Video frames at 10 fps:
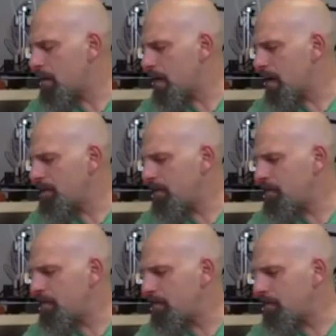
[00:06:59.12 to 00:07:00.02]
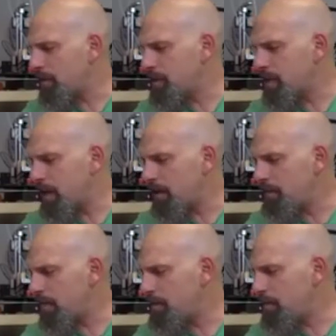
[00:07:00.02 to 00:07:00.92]
I guess that's just a screenshot in
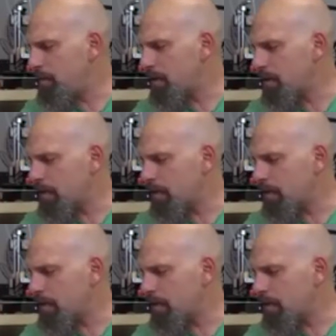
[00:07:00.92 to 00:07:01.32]
Facebook.